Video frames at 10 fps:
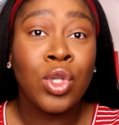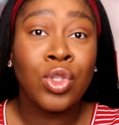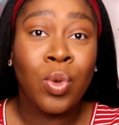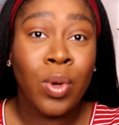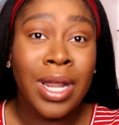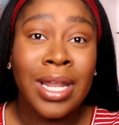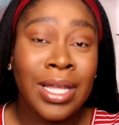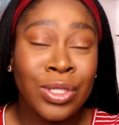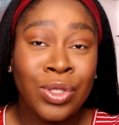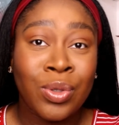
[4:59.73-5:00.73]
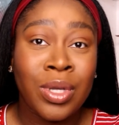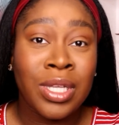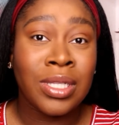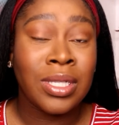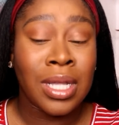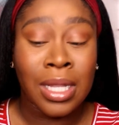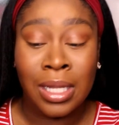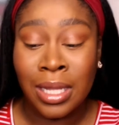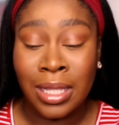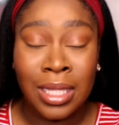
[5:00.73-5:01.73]
So what I like to do is
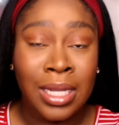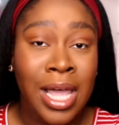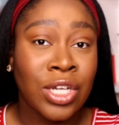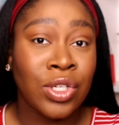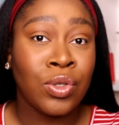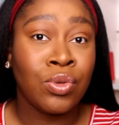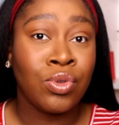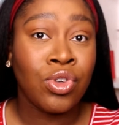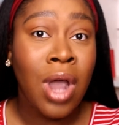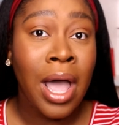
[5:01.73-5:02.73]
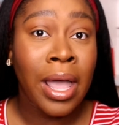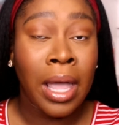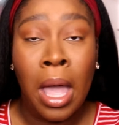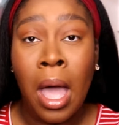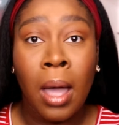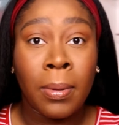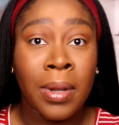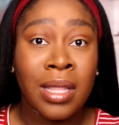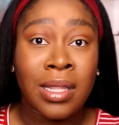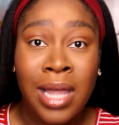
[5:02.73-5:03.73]
let the lash glue dry,
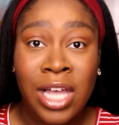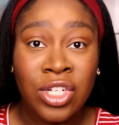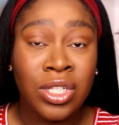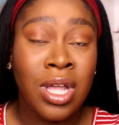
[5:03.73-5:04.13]
apply the lashes